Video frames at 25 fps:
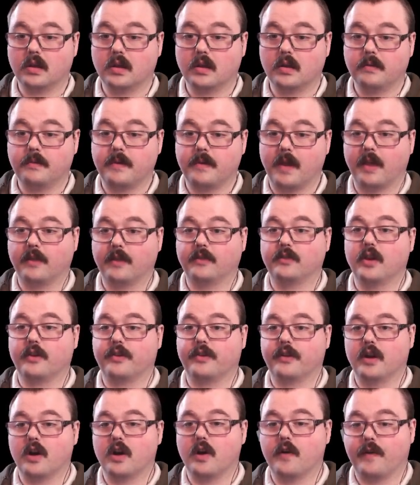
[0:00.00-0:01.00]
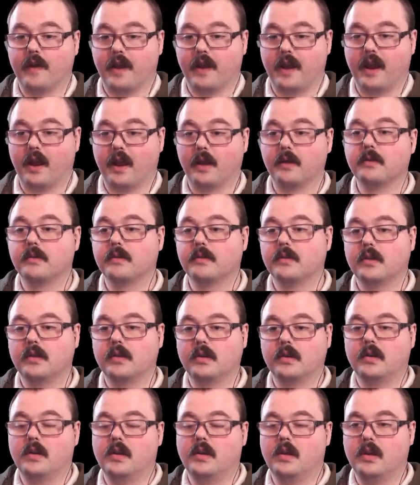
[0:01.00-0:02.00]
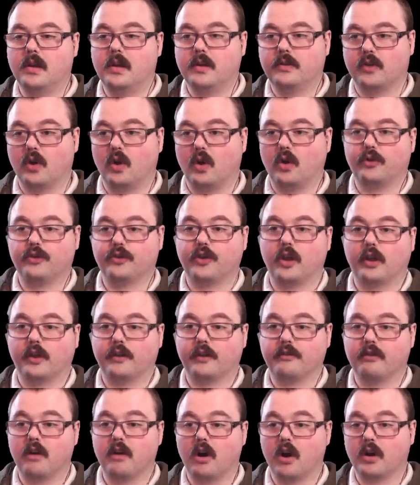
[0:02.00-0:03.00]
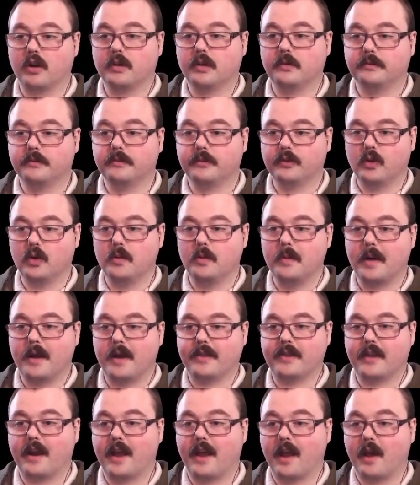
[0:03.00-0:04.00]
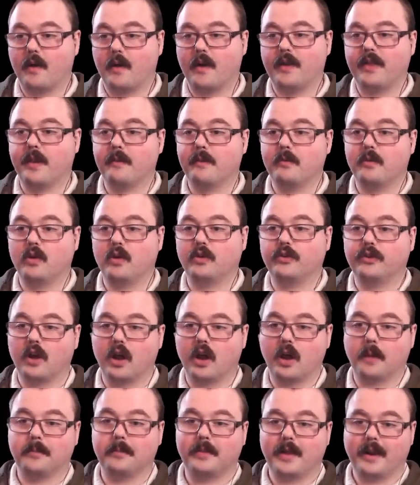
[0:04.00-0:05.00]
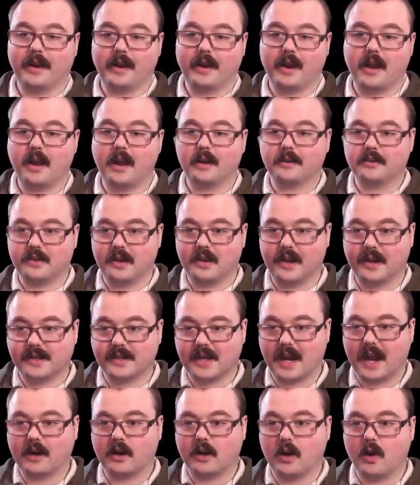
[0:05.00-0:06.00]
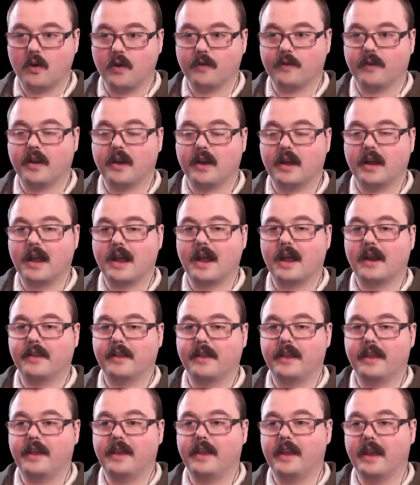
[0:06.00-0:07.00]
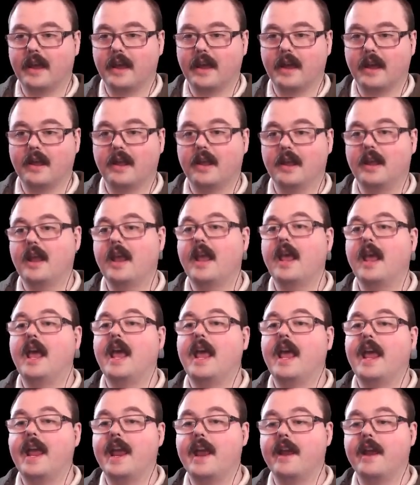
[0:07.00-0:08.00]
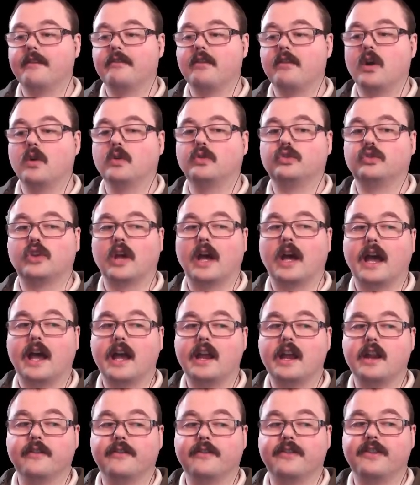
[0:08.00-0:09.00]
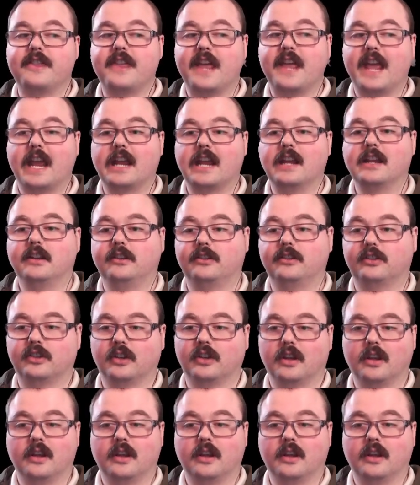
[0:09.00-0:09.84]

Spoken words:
Yeah, there's nothing over here. It's all solid rock. So we'll mine that out, and then we'll start planning our attack over at the hero side of things.